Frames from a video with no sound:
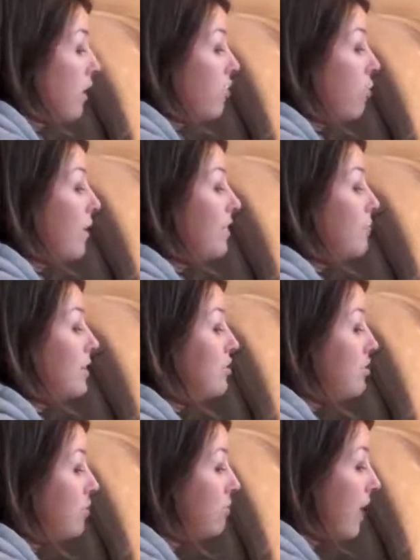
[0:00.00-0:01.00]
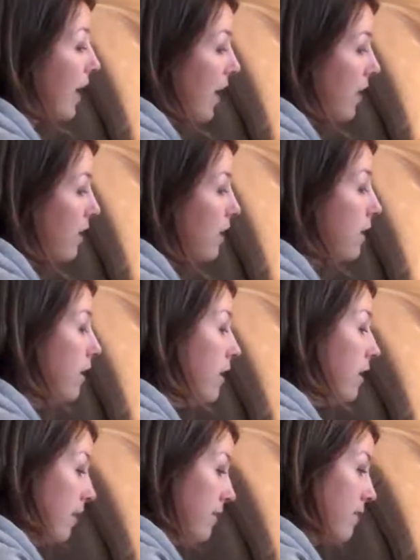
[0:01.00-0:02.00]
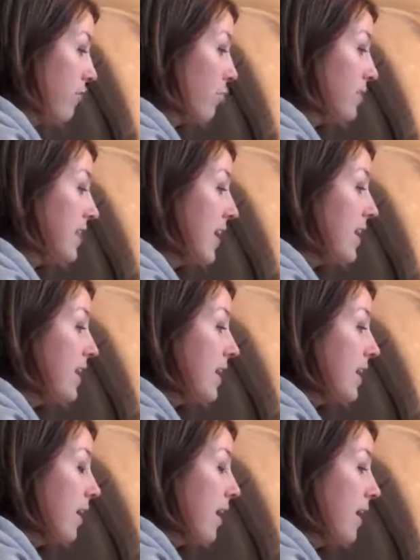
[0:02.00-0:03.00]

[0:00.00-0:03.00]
The way that we do that, since we're taking,